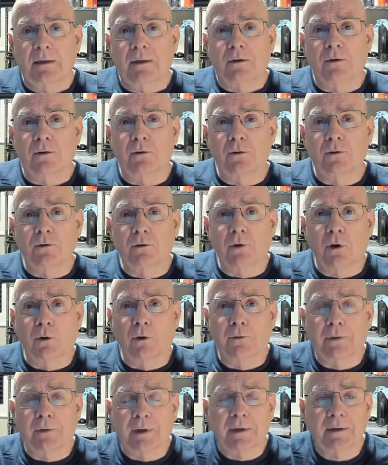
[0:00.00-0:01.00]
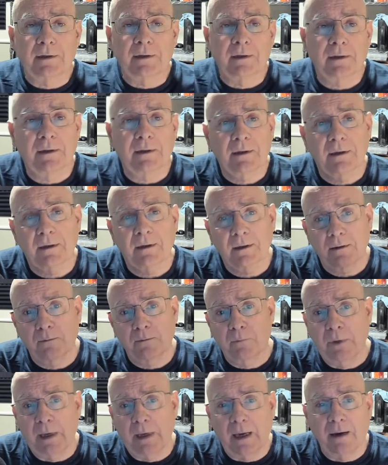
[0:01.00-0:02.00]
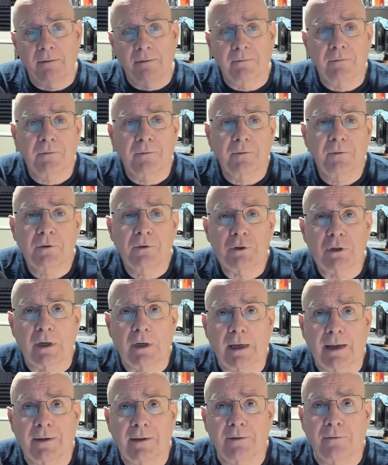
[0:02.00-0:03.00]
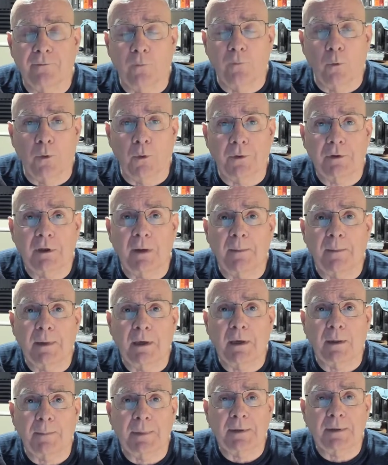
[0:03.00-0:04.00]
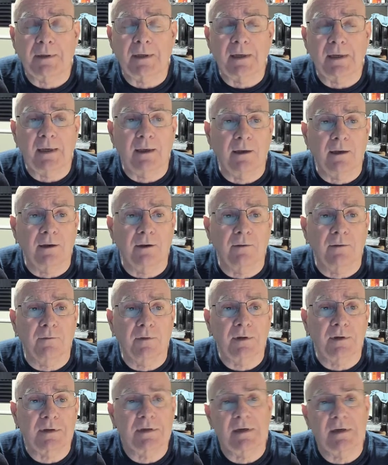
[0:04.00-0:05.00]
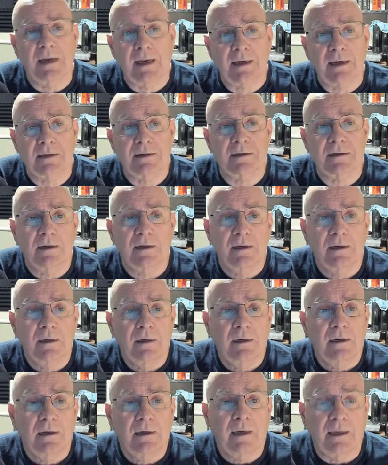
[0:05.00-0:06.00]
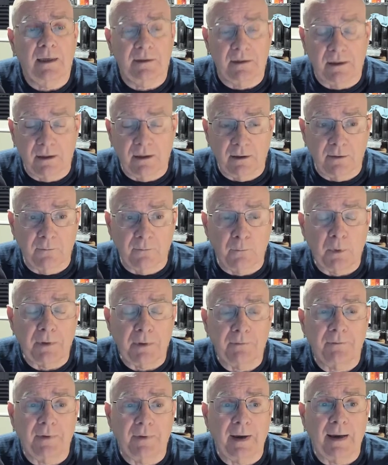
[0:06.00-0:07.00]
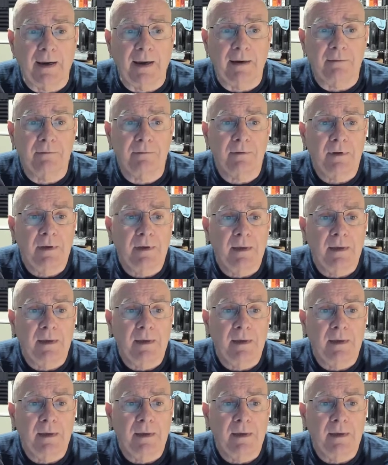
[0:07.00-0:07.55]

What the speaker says: You do know that we have July the 4th coming up at the end of at the end of week 5,